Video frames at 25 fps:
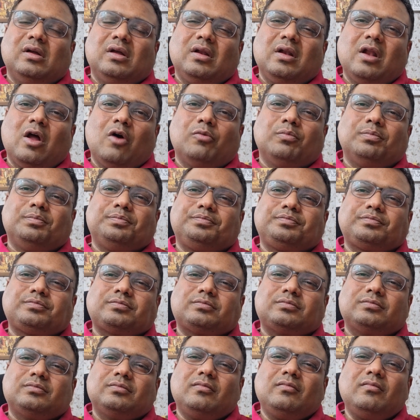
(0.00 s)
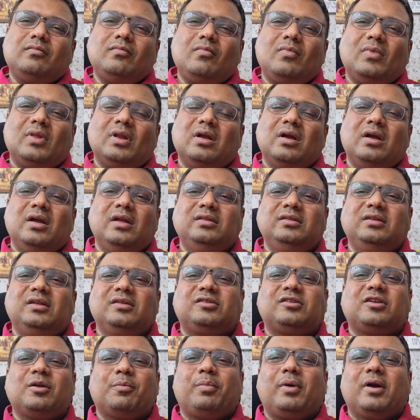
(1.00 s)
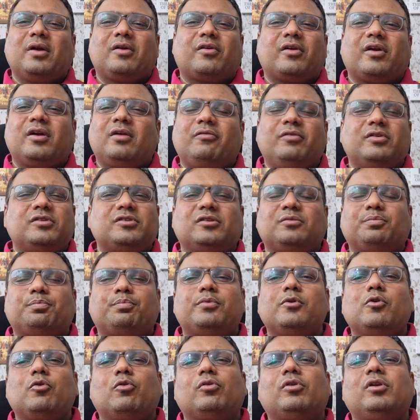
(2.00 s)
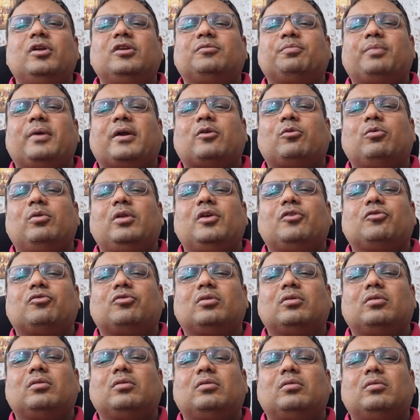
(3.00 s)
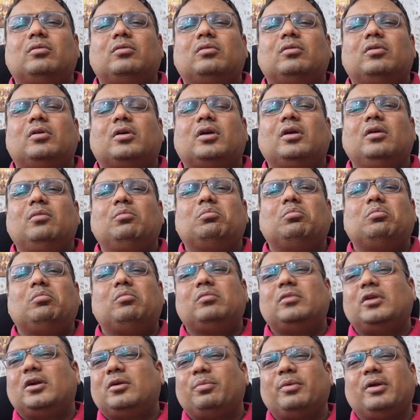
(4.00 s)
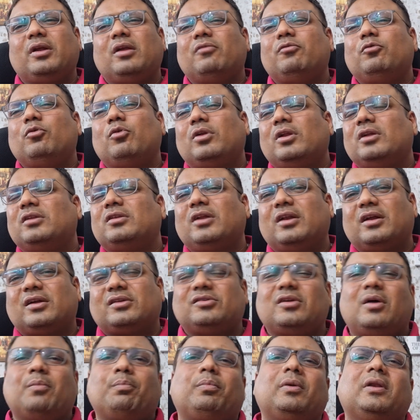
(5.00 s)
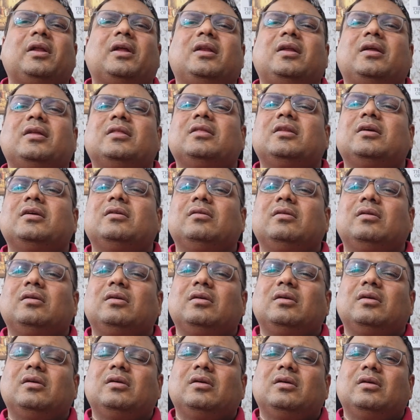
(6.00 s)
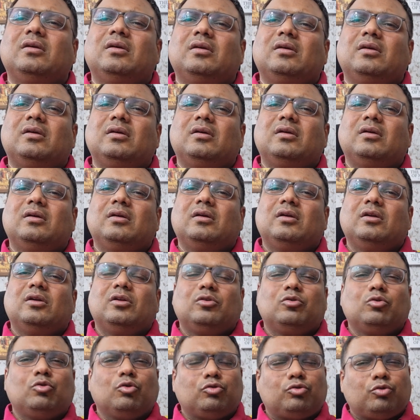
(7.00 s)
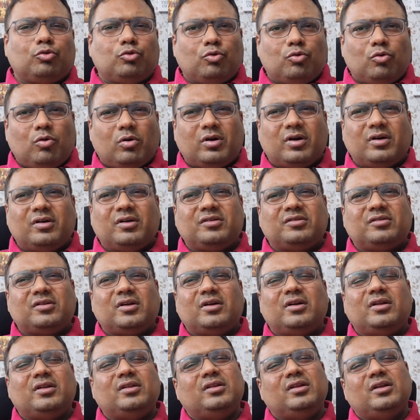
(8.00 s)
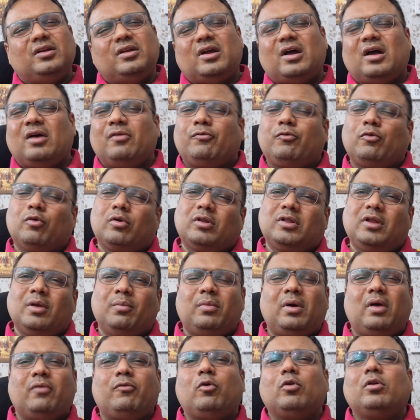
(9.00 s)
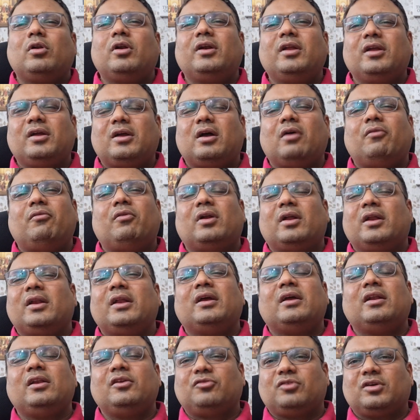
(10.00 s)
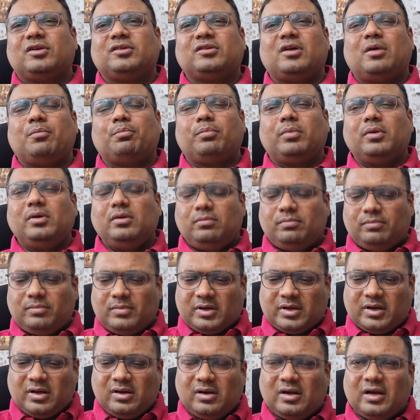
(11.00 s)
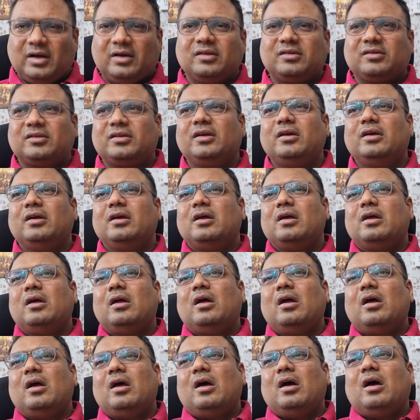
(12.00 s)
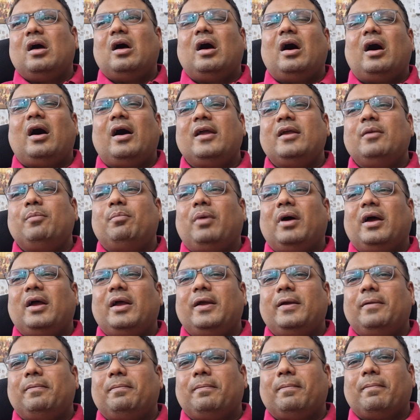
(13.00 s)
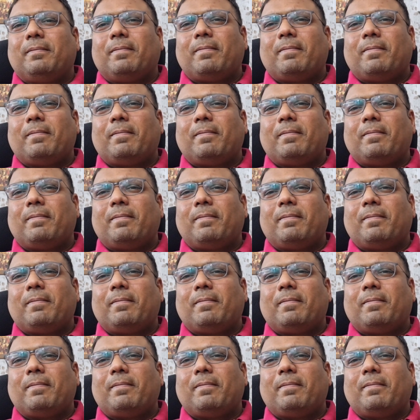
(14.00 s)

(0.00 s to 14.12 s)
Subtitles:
Now, in this Dabba trade, which is purely speculation, okay, let me give you another example in Hindi. Those who do not understand Hindi, for them I've already covered an English example. Okay, let us say I buy